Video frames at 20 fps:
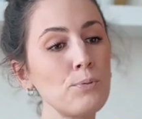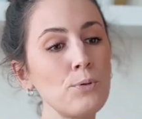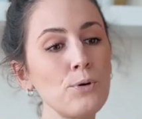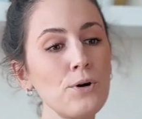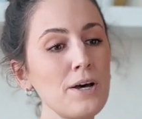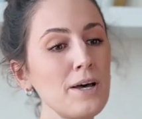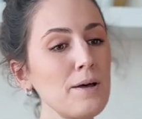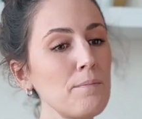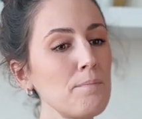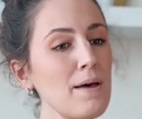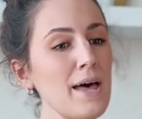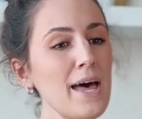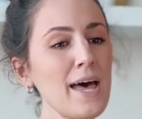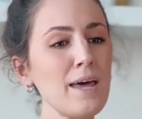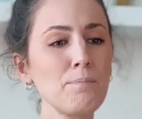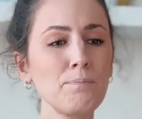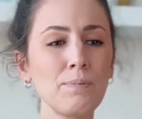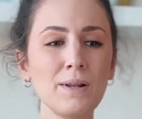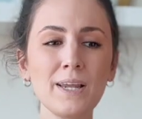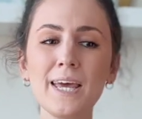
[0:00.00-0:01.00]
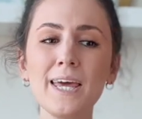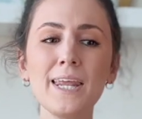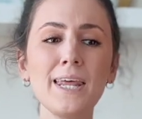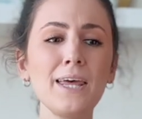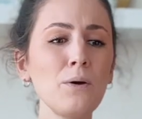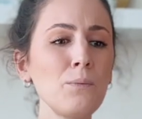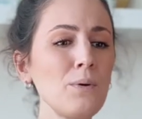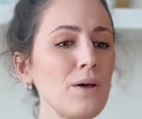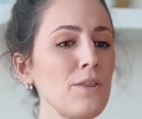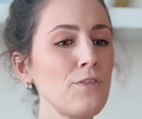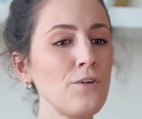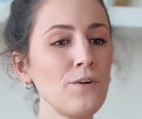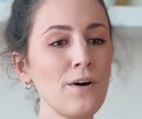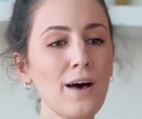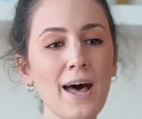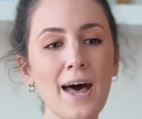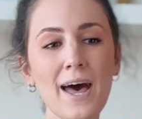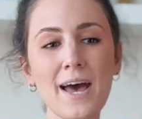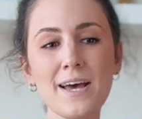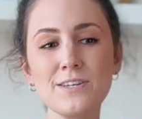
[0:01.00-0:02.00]
poor man, pleading with your
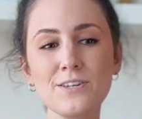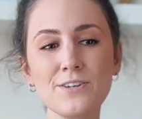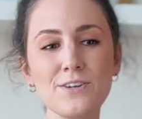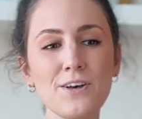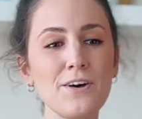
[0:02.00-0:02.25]
eyes,